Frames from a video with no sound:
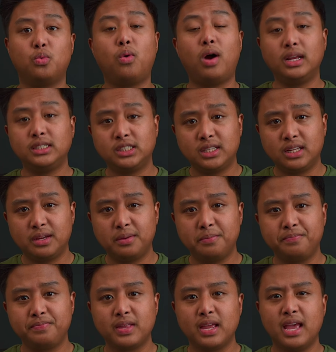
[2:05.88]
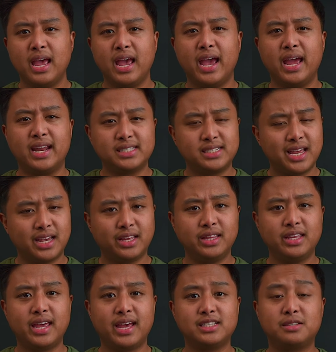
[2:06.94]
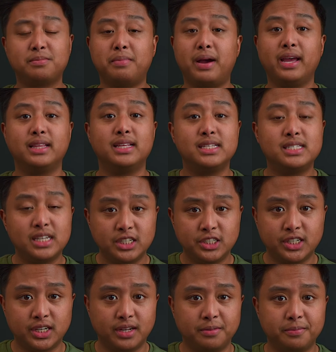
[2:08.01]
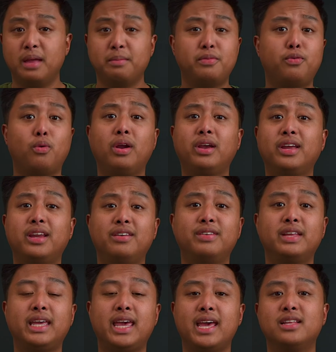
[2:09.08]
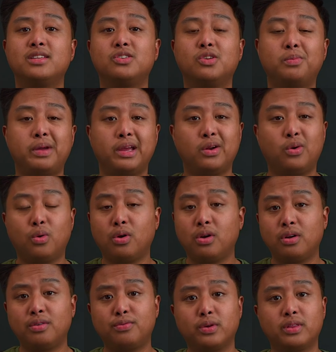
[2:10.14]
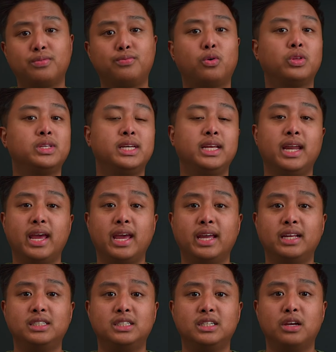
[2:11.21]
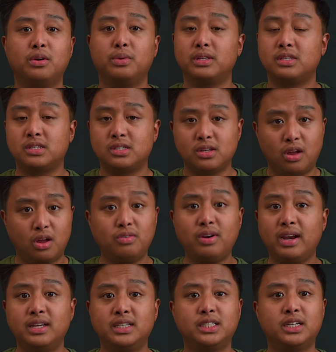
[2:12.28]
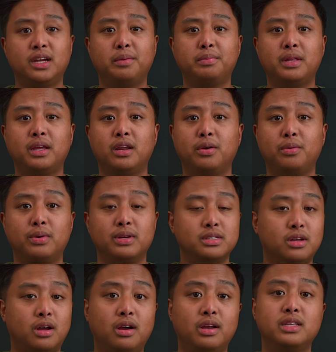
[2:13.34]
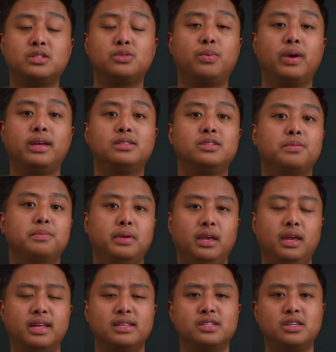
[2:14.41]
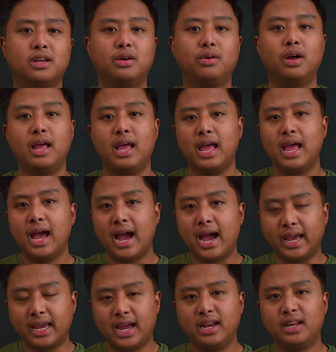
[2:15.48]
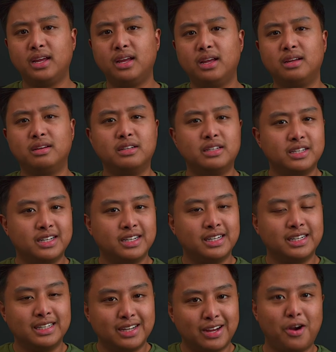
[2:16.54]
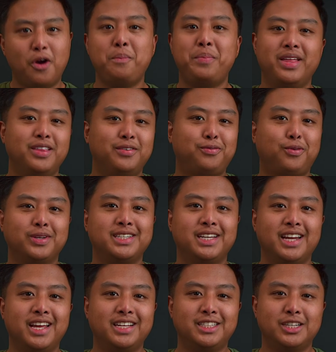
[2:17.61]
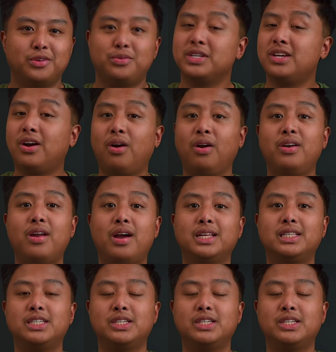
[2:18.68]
watch them and I second guessed my decision. And before I could even cancel my order for the 14 inch, it was already shipped and it was on its way to me. And so I kind of opened the 14 inch. It was hard not